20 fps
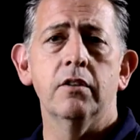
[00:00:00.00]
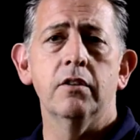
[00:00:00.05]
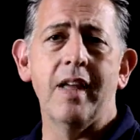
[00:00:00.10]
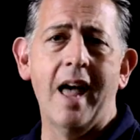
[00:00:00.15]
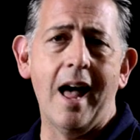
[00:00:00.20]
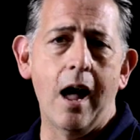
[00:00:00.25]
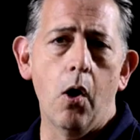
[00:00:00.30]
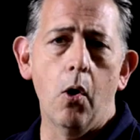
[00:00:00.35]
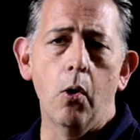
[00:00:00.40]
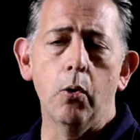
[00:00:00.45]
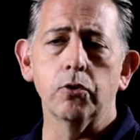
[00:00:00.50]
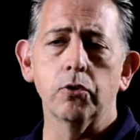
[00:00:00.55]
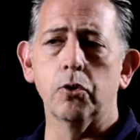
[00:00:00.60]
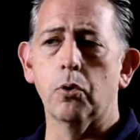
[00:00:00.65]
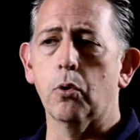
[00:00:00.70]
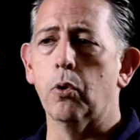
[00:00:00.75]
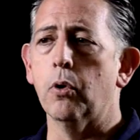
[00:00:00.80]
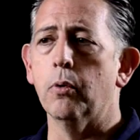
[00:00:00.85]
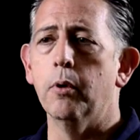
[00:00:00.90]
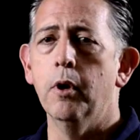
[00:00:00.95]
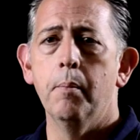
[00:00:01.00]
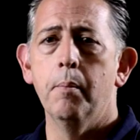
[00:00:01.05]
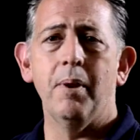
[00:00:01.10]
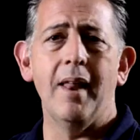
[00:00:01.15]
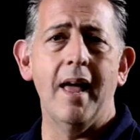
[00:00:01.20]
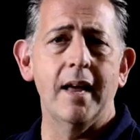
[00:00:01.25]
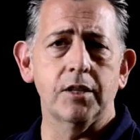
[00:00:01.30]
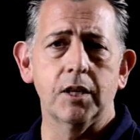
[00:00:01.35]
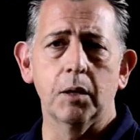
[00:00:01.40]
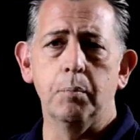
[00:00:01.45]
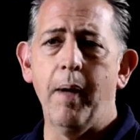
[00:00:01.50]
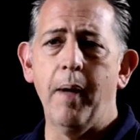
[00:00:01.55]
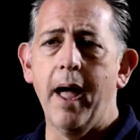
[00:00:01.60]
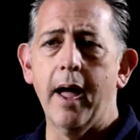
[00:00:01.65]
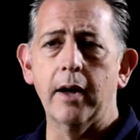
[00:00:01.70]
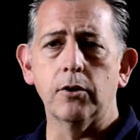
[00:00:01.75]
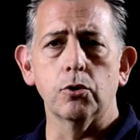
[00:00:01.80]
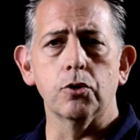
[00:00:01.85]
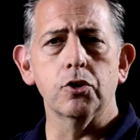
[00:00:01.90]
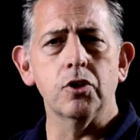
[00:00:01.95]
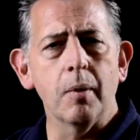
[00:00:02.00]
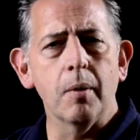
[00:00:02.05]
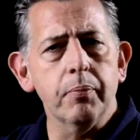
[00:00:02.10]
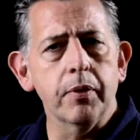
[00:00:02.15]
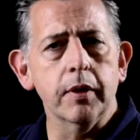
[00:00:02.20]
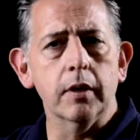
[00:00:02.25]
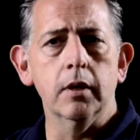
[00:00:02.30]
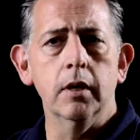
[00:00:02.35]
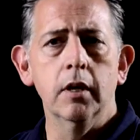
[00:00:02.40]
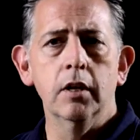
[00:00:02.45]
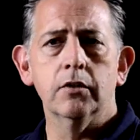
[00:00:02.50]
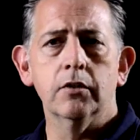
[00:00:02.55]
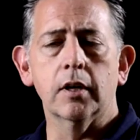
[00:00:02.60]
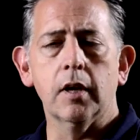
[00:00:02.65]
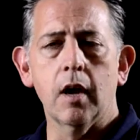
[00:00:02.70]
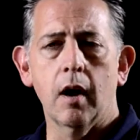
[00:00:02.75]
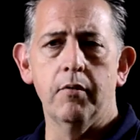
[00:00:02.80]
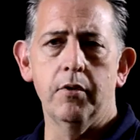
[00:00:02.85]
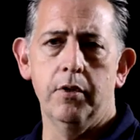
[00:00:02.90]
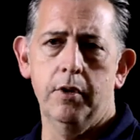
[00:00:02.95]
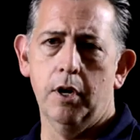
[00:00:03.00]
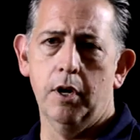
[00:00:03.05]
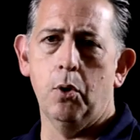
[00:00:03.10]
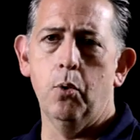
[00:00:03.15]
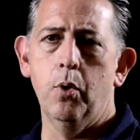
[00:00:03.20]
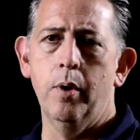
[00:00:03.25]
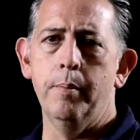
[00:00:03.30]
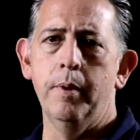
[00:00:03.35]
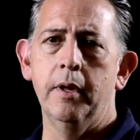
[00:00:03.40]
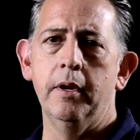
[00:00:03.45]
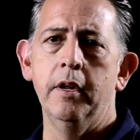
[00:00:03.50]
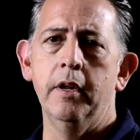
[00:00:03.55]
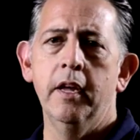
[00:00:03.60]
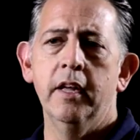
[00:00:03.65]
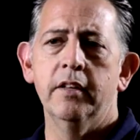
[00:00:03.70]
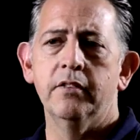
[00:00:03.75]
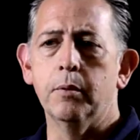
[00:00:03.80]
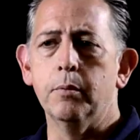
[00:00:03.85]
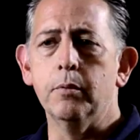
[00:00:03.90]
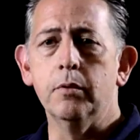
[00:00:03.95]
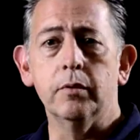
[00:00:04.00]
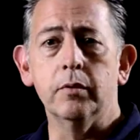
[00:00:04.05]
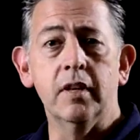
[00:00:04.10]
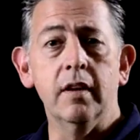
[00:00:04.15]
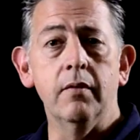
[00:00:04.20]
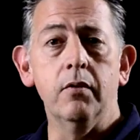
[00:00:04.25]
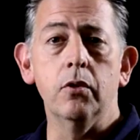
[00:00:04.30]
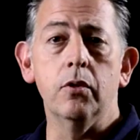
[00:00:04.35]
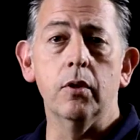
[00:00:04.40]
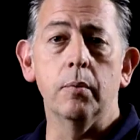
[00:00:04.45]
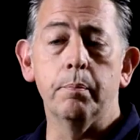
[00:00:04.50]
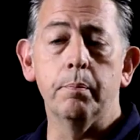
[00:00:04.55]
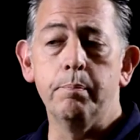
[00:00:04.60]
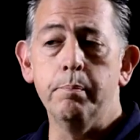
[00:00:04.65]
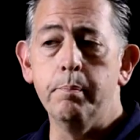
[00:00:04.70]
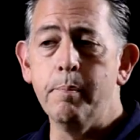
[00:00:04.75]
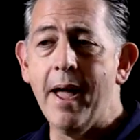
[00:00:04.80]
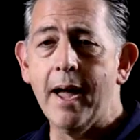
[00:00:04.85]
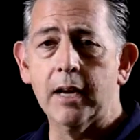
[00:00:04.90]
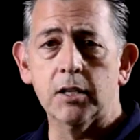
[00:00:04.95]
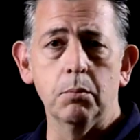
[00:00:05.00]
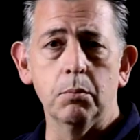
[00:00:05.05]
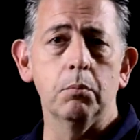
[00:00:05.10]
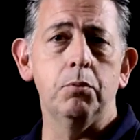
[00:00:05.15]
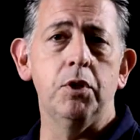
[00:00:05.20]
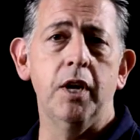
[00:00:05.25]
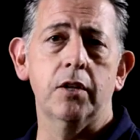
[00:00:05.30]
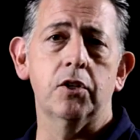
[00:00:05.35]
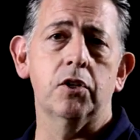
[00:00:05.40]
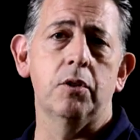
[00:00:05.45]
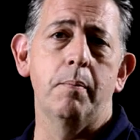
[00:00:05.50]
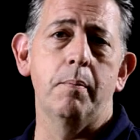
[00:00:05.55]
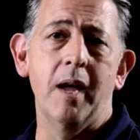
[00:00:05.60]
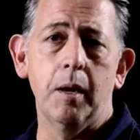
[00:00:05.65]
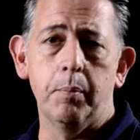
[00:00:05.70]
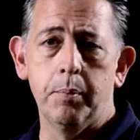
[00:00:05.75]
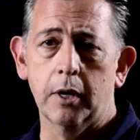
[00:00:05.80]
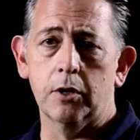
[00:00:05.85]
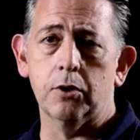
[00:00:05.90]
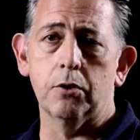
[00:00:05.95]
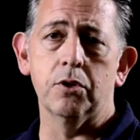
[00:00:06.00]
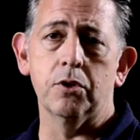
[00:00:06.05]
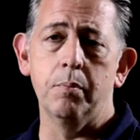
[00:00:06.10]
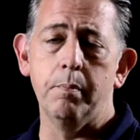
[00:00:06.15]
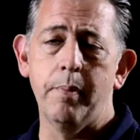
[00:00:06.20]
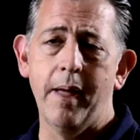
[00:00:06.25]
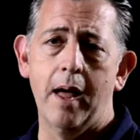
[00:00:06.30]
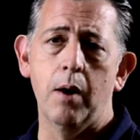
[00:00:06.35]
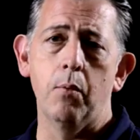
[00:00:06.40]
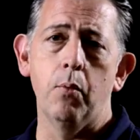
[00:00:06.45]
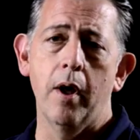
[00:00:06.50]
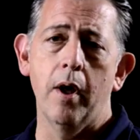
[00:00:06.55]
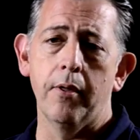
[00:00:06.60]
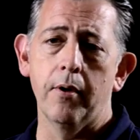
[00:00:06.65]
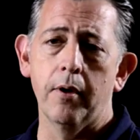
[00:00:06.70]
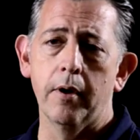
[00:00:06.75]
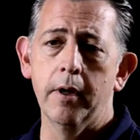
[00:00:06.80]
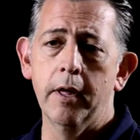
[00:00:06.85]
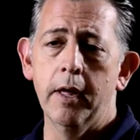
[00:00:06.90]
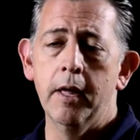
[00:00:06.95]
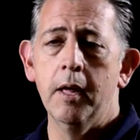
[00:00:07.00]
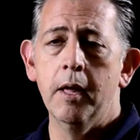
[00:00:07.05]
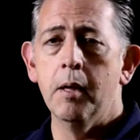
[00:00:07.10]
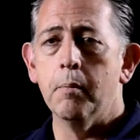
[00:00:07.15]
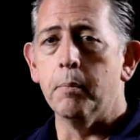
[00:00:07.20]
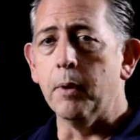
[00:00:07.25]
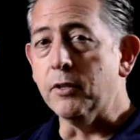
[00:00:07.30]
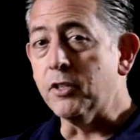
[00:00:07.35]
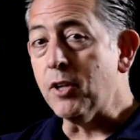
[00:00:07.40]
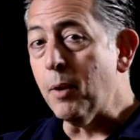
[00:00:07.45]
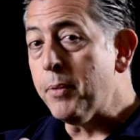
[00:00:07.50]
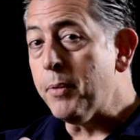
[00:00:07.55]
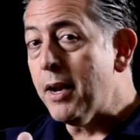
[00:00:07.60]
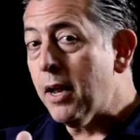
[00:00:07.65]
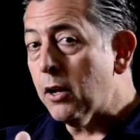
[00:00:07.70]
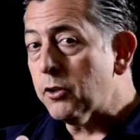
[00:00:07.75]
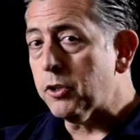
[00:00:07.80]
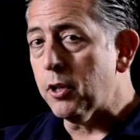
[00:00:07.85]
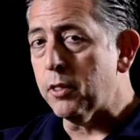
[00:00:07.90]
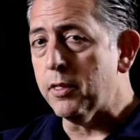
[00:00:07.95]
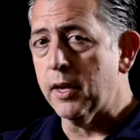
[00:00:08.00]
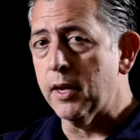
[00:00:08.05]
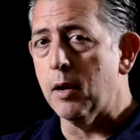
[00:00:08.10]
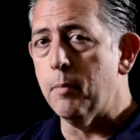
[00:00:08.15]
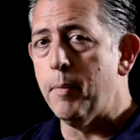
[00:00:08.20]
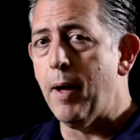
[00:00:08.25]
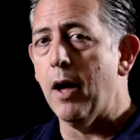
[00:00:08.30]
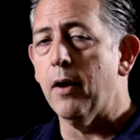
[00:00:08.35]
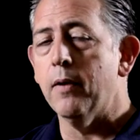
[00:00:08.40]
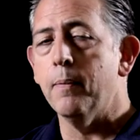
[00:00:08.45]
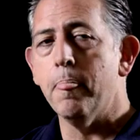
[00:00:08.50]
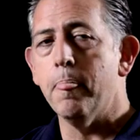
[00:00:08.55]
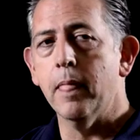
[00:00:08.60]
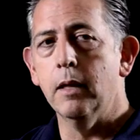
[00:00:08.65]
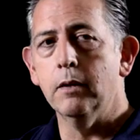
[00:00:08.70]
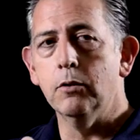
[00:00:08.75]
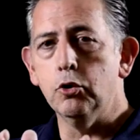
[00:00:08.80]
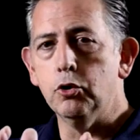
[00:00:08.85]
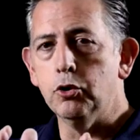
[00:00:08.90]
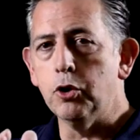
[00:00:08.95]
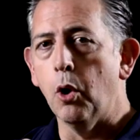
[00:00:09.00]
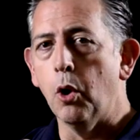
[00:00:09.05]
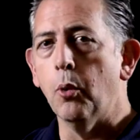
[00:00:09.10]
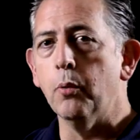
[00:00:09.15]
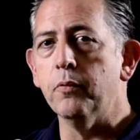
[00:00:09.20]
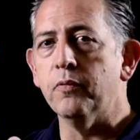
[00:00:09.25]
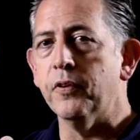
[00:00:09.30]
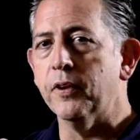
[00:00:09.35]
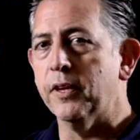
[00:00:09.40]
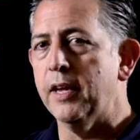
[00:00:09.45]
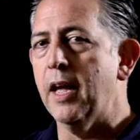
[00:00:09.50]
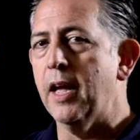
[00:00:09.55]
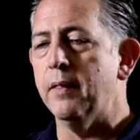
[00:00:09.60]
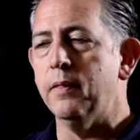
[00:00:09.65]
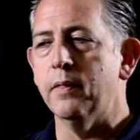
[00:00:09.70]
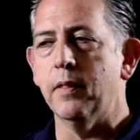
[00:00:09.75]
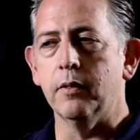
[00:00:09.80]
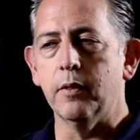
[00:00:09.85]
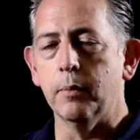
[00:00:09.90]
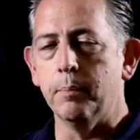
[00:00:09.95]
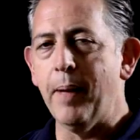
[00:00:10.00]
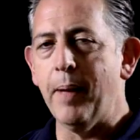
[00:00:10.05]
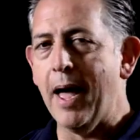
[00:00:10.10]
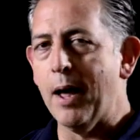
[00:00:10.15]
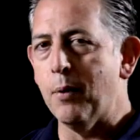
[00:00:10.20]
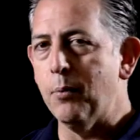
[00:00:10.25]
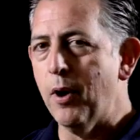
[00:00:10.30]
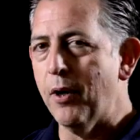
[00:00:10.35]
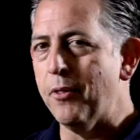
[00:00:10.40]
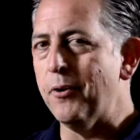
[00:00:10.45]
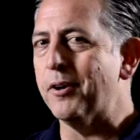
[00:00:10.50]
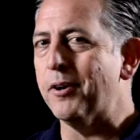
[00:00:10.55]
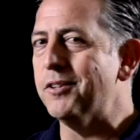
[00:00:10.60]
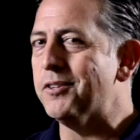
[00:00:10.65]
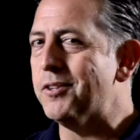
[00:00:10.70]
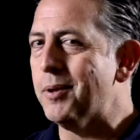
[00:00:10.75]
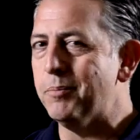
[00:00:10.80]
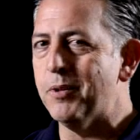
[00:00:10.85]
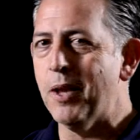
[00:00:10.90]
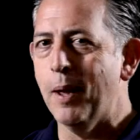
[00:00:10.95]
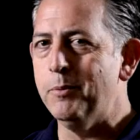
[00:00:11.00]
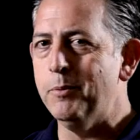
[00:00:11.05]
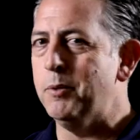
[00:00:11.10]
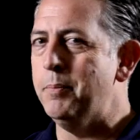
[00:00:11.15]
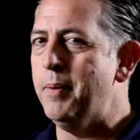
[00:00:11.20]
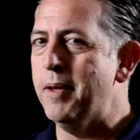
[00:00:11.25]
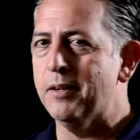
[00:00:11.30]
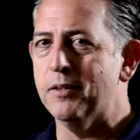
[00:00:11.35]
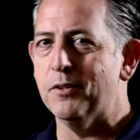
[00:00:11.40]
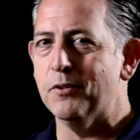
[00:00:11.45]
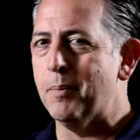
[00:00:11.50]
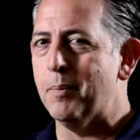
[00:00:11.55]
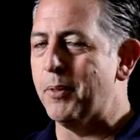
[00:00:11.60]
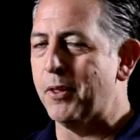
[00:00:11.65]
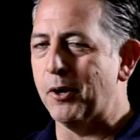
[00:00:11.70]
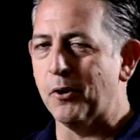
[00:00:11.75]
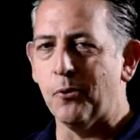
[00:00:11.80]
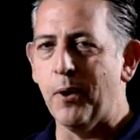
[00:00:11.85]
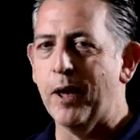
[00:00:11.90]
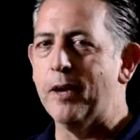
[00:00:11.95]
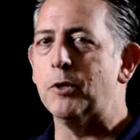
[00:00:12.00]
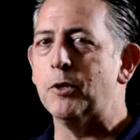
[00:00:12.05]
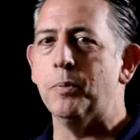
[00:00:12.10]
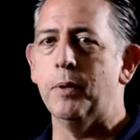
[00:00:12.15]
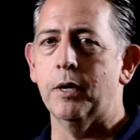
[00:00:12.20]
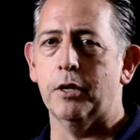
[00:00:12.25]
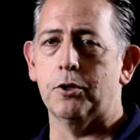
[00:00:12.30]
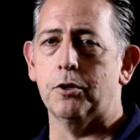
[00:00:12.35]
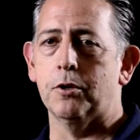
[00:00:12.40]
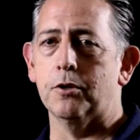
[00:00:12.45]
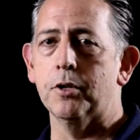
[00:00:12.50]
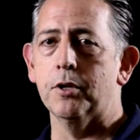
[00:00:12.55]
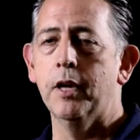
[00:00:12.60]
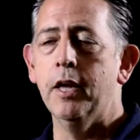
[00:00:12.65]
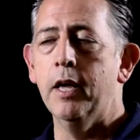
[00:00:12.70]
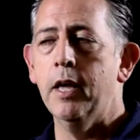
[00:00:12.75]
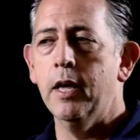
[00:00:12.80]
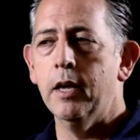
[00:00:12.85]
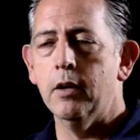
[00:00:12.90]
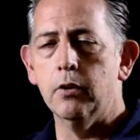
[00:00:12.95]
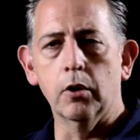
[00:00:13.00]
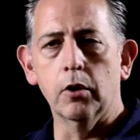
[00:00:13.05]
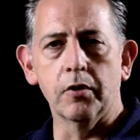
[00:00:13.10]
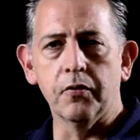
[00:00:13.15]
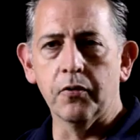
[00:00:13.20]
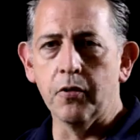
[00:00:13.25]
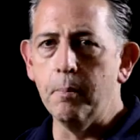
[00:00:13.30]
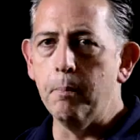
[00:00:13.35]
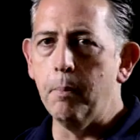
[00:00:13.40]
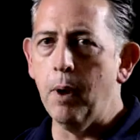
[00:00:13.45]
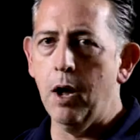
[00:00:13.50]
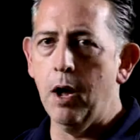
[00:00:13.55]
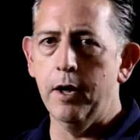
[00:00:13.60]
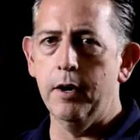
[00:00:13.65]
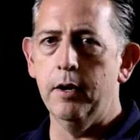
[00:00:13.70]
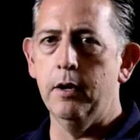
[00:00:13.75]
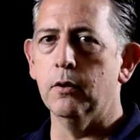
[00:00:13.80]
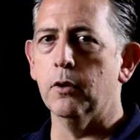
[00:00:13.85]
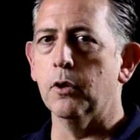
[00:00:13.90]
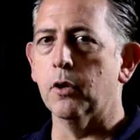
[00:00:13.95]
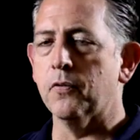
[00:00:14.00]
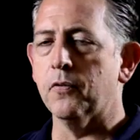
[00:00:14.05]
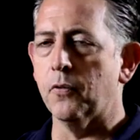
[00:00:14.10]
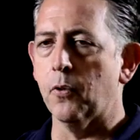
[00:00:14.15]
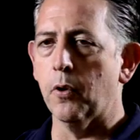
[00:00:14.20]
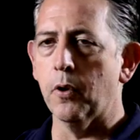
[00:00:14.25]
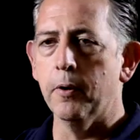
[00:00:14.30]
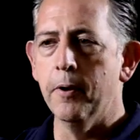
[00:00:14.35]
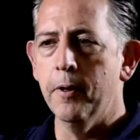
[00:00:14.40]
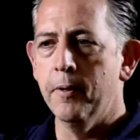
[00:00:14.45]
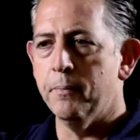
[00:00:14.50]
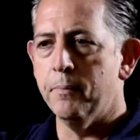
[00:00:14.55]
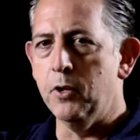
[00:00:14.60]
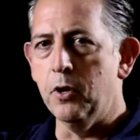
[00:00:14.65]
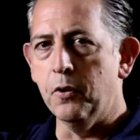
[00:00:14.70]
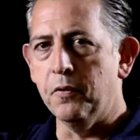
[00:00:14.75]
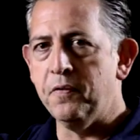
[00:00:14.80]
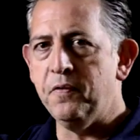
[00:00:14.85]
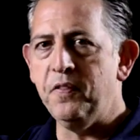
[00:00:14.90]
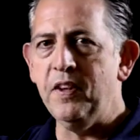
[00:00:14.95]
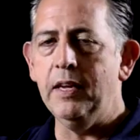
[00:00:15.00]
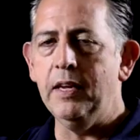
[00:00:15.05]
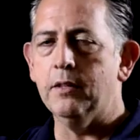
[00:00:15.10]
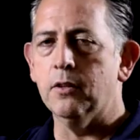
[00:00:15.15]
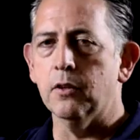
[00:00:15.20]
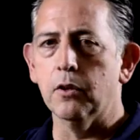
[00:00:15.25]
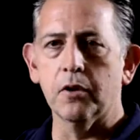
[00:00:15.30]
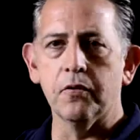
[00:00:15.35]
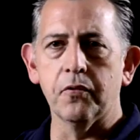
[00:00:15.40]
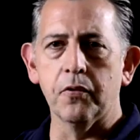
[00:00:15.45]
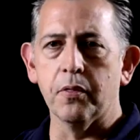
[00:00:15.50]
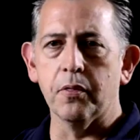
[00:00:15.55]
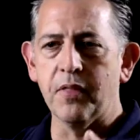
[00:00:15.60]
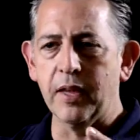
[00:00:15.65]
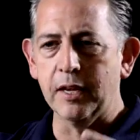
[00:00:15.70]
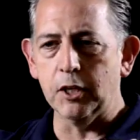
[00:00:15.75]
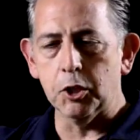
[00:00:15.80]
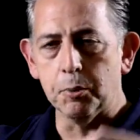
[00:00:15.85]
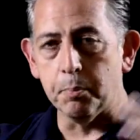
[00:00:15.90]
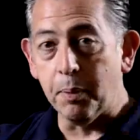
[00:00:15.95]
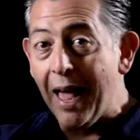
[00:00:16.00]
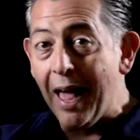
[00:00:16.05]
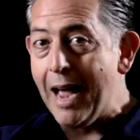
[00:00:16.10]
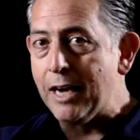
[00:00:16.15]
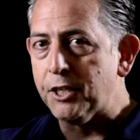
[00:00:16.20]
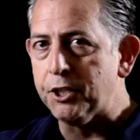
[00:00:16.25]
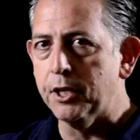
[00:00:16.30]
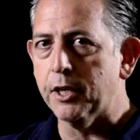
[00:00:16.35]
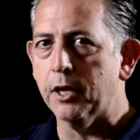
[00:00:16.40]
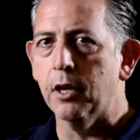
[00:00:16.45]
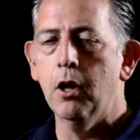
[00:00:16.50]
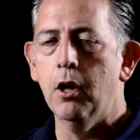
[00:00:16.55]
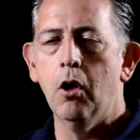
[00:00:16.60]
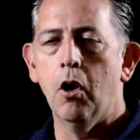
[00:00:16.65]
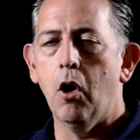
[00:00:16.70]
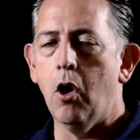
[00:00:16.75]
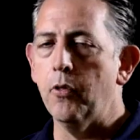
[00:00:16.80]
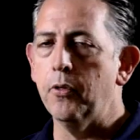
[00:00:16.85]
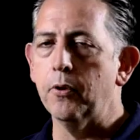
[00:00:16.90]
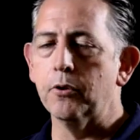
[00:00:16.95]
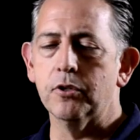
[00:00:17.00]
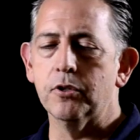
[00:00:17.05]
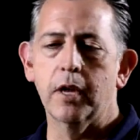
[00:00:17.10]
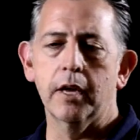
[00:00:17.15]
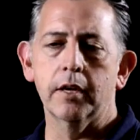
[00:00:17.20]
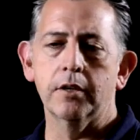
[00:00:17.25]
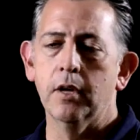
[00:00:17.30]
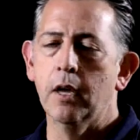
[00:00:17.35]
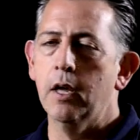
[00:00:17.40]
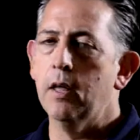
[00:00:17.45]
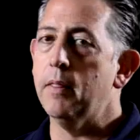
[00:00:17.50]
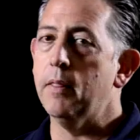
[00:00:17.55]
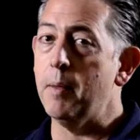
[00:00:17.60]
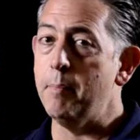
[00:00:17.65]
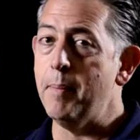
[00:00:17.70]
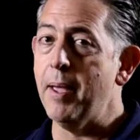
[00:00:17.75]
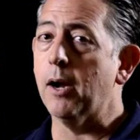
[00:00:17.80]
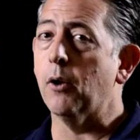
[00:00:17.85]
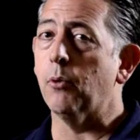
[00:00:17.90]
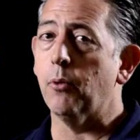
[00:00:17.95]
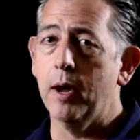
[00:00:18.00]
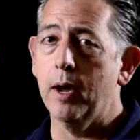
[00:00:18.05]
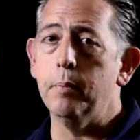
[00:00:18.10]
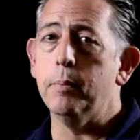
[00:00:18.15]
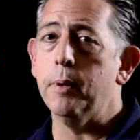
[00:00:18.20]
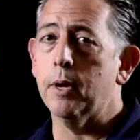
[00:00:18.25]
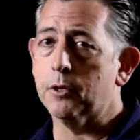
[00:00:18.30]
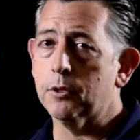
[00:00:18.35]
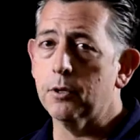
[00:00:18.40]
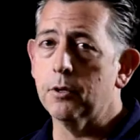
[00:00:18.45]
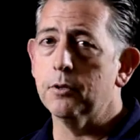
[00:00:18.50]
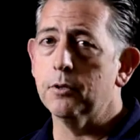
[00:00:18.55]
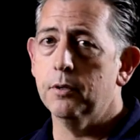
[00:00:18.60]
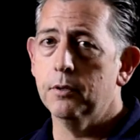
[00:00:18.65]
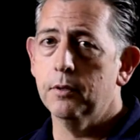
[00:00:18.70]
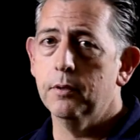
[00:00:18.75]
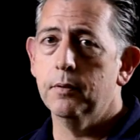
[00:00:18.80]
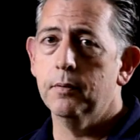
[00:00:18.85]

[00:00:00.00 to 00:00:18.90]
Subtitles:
towels or plastic bags or something to cover the equipment to give you the maximum chance to make pictures in bad weather. But something else to think about. Don't forget that the bad weather can sometimes you make some of the greatest pictures. You look for the mud, look for feet, look for things splashing, all those things. They make great pictures.